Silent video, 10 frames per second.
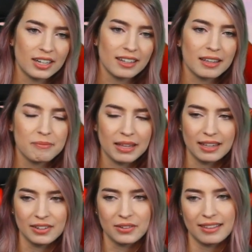like, make a
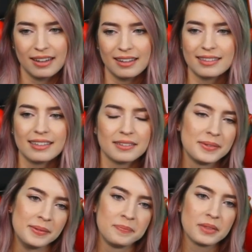note of that, but
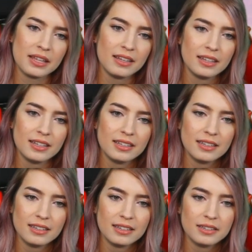
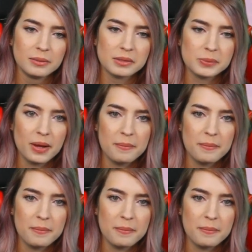we'll swap.